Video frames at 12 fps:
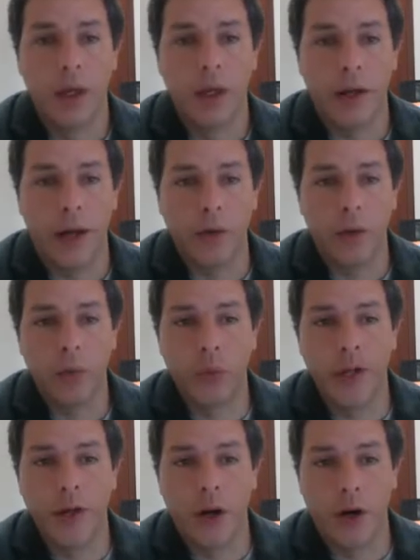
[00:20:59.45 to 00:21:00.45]
So
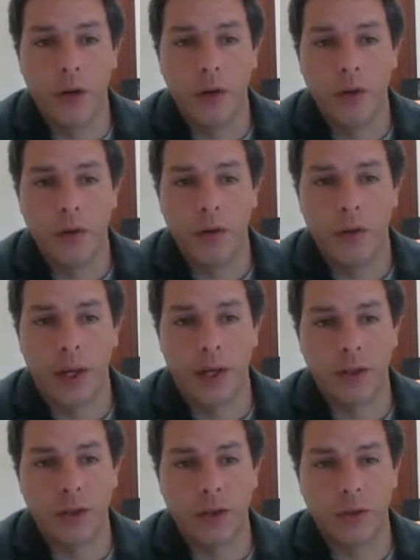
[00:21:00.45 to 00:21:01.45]
now that we
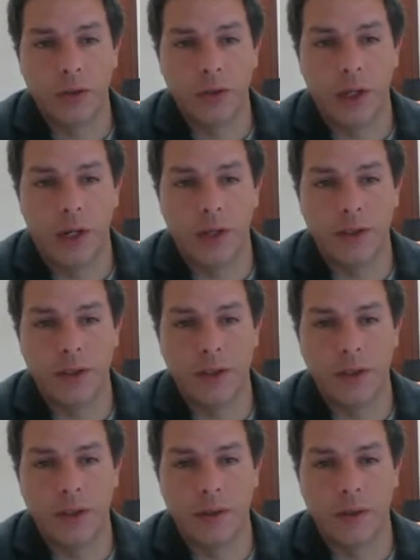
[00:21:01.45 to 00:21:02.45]
know that
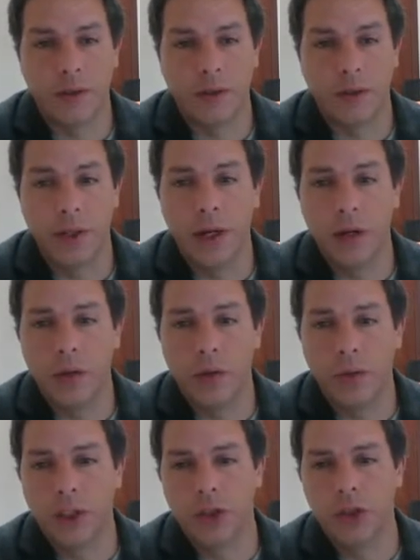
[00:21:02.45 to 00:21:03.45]
it landed in
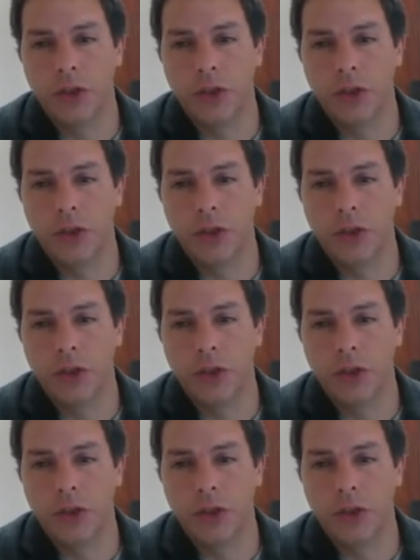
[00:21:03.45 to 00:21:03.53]
a